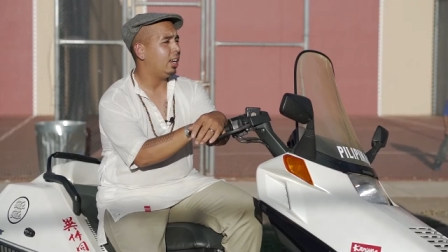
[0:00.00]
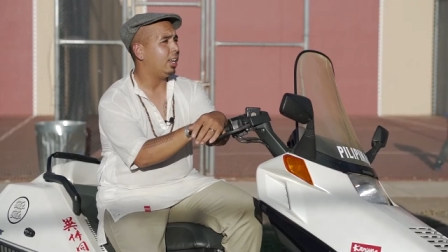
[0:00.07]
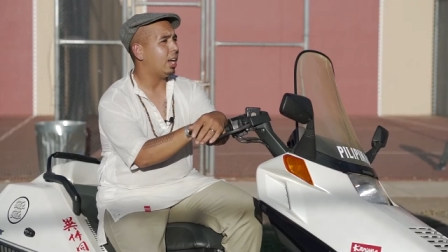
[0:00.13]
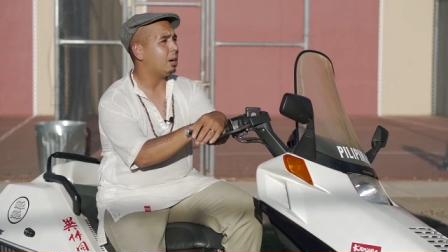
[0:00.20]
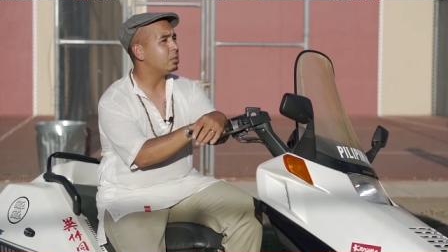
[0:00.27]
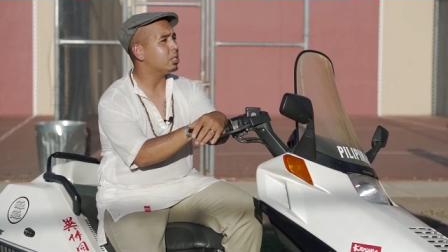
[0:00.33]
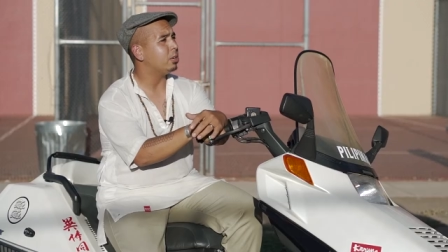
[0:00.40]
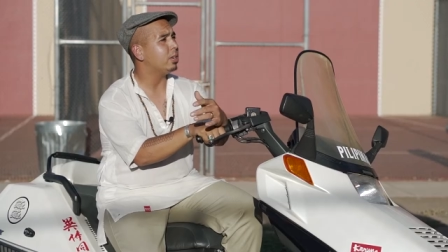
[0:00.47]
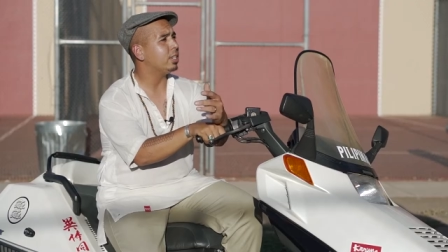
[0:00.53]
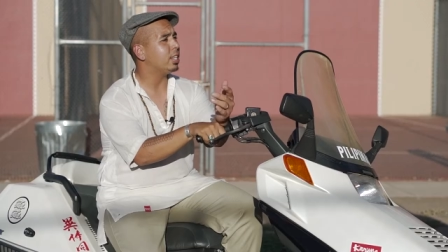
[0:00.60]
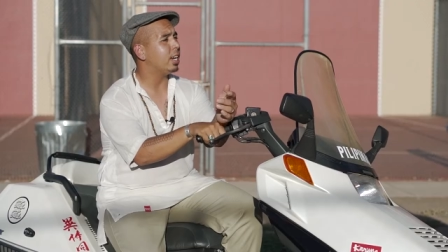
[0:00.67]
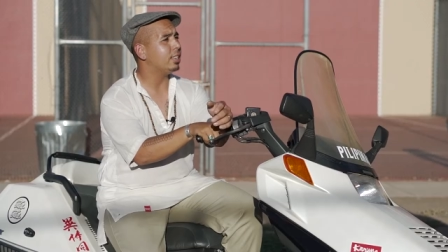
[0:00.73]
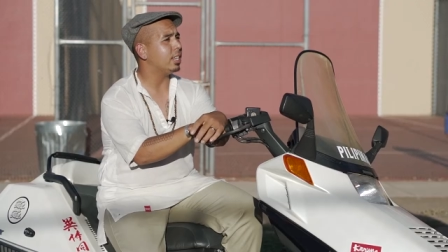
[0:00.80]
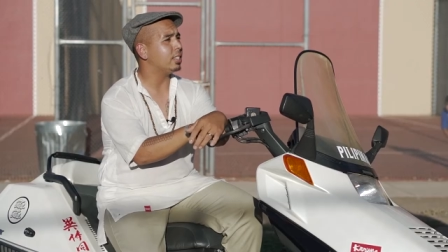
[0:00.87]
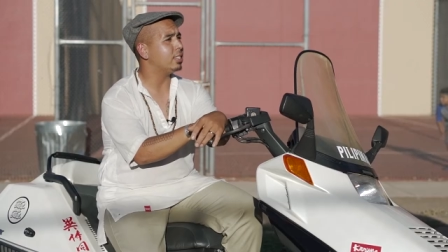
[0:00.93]
and I was going
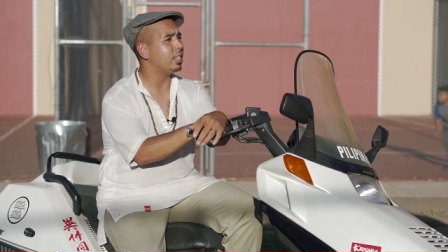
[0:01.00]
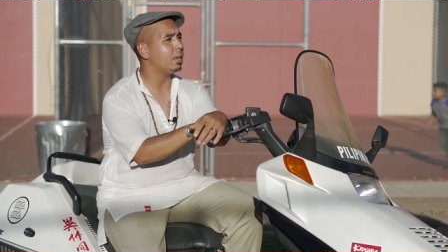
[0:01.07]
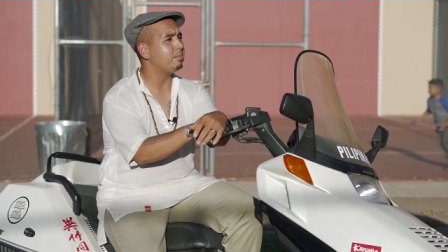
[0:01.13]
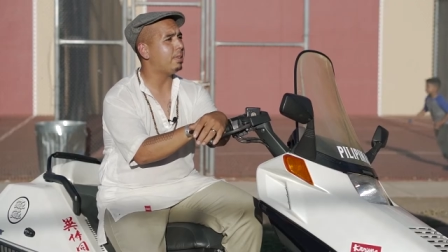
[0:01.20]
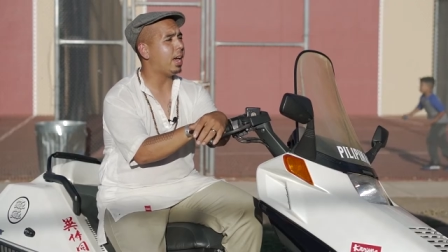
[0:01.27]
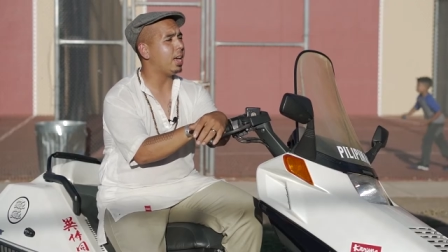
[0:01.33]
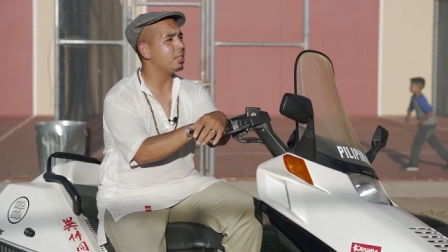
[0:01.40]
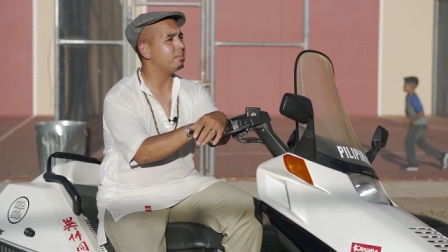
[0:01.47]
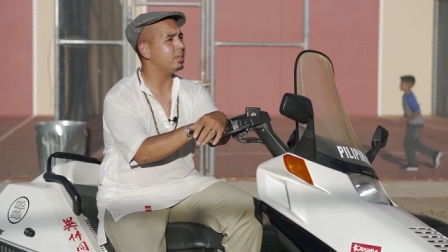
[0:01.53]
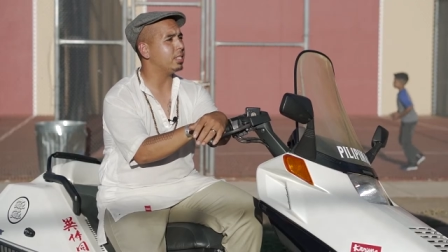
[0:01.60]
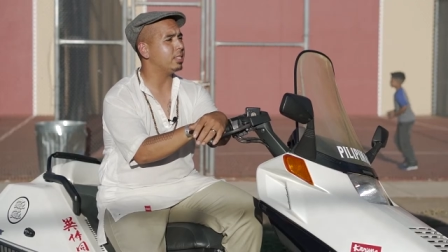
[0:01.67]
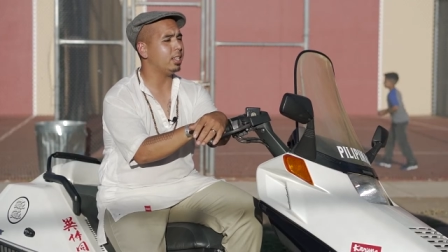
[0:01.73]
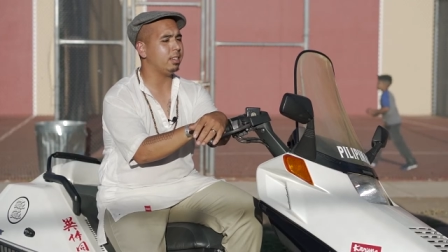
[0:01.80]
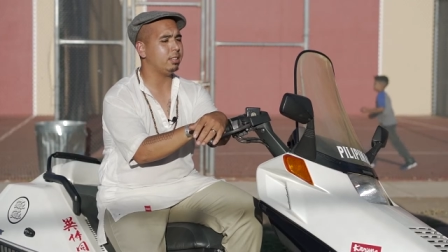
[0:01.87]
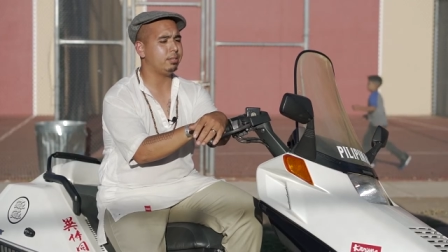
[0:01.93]
down that same path
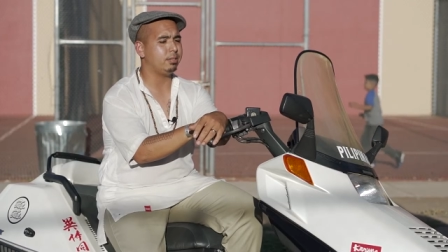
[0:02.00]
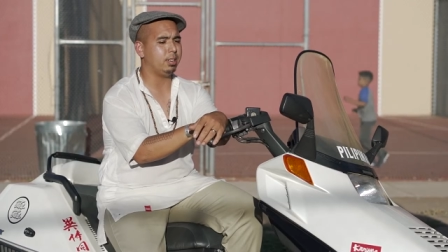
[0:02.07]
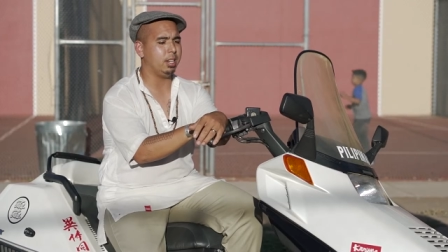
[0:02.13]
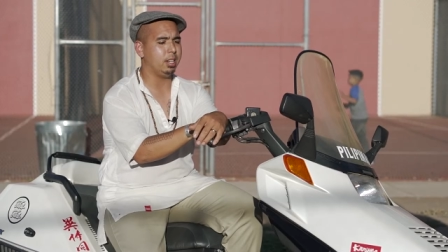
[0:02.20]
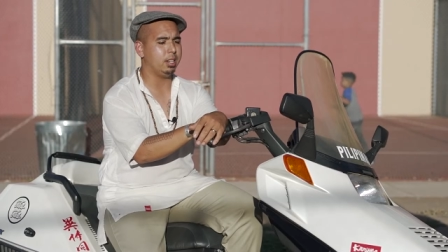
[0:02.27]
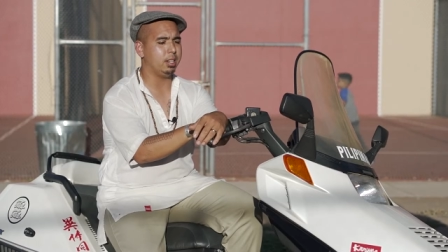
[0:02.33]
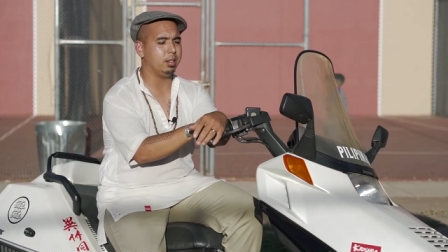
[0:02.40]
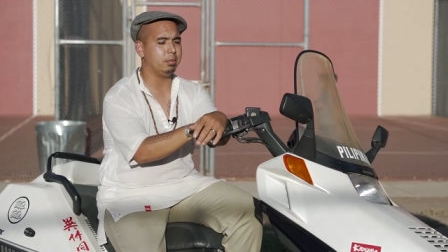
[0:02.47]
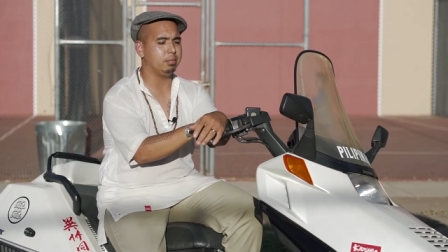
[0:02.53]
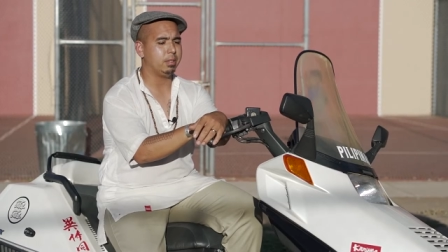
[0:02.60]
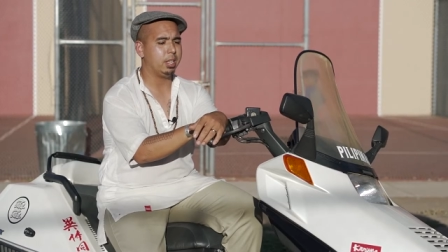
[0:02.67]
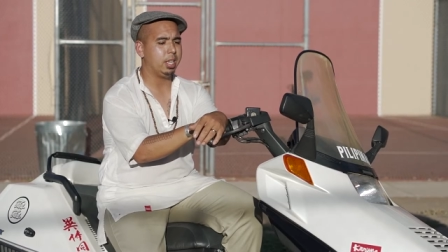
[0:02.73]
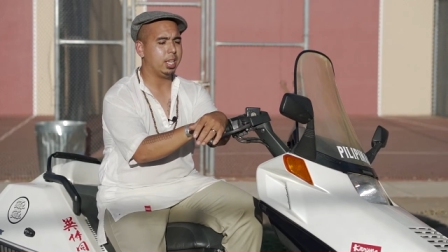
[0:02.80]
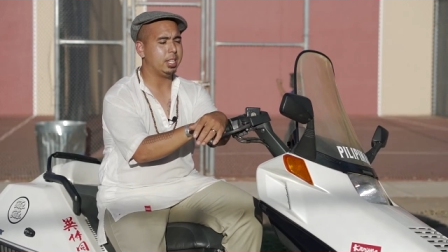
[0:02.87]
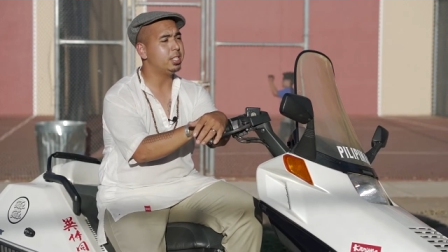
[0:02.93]
myself um,
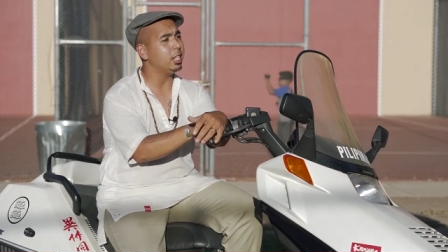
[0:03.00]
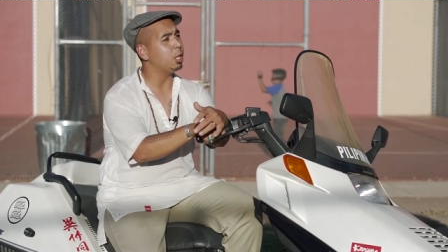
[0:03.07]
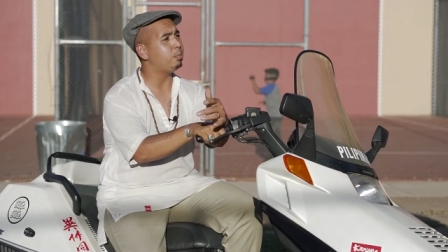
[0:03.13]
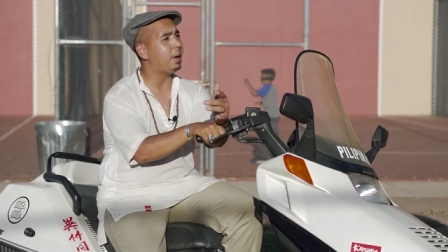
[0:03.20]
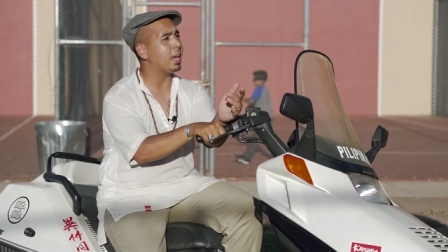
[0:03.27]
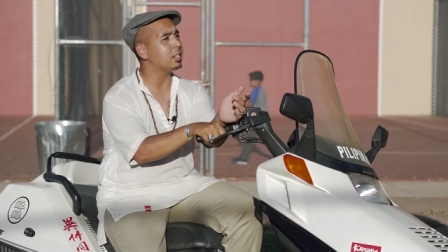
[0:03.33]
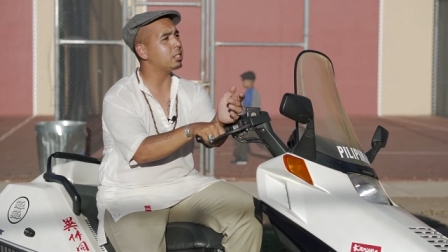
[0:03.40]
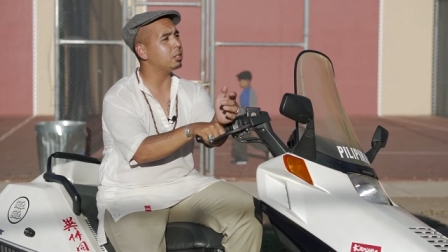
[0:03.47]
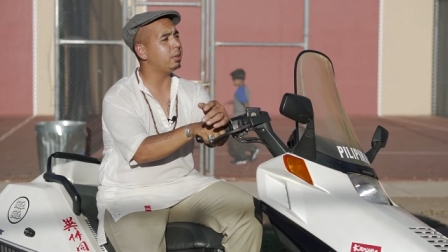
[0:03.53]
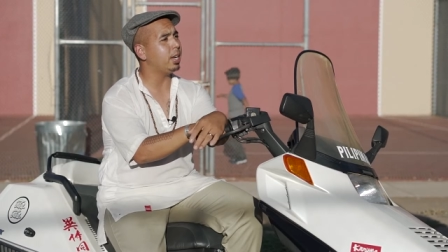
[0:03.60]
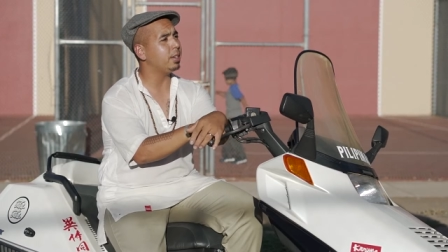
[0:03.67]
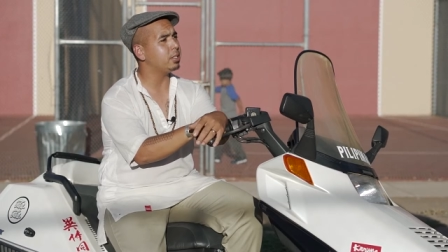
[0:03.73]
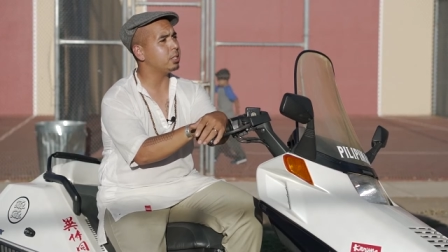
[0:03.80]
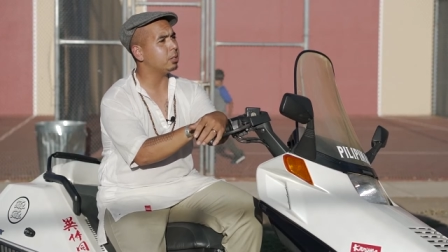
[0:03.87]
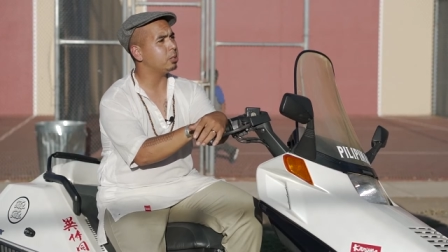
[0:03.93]
until he passed away
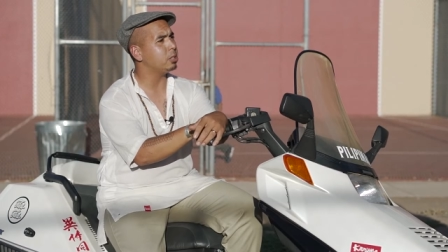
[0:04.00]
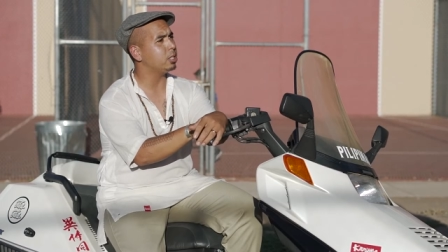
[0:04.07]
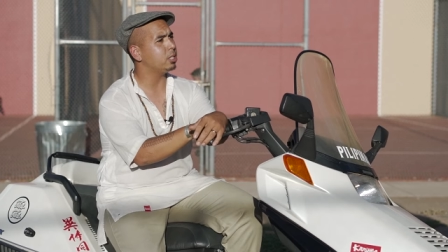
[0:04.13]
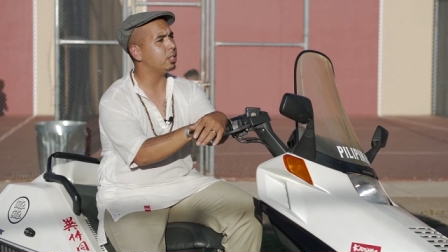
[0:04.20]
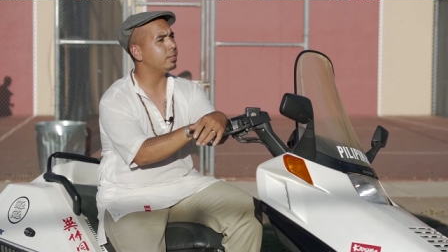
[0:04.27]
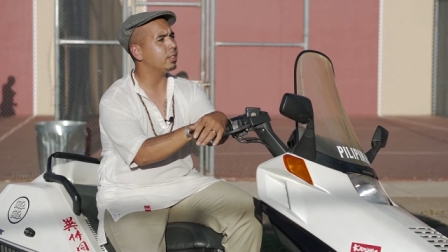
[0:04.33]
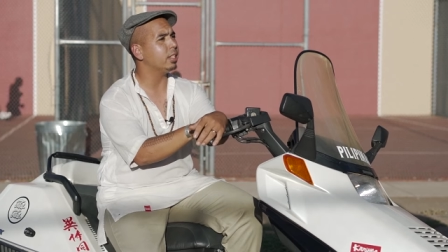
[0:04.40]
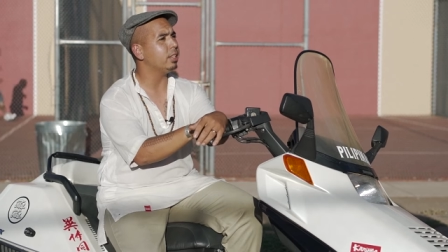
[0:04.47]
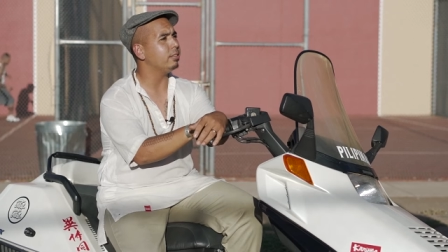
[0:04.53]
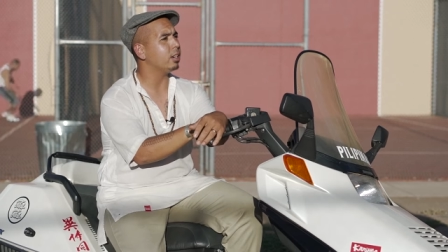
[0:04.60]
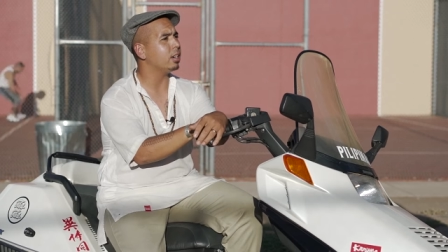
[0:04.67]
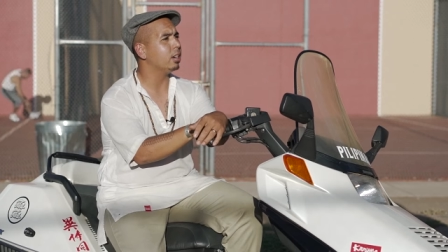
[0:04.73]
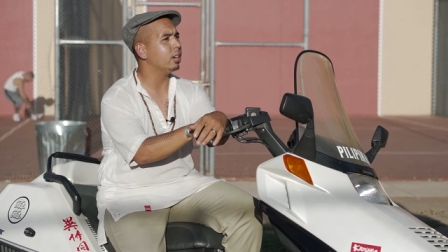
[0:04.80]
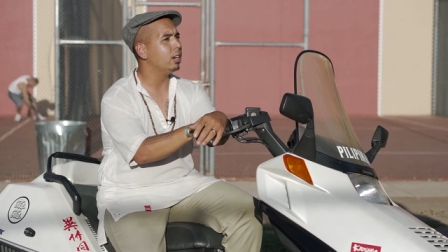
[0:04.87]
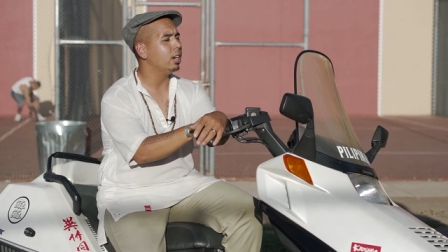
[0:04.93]
of cirrhosis of the
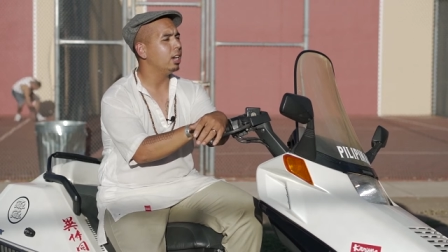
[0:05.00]
liver.